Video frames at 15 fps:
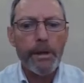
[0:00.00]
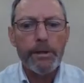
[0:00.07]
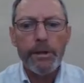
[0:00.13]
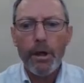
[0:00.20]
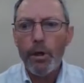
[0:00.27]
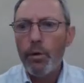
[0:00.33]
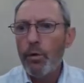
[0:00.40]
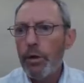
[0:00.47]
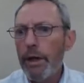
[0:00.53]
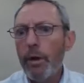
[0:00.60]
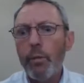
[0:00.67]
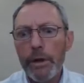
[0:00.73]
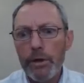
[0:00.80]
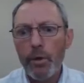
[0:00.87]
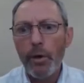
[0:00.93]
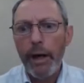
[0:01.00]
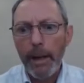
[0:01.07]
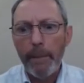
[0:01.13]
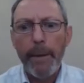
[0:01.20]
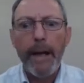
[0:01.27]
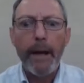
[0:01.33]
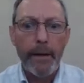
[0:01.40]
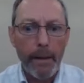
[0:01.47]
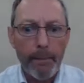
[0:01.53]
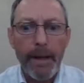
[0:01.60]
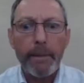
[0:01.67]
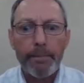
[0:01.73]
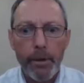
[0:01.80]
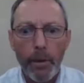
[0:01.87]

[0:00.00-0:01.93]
So, you know, we're talking about a big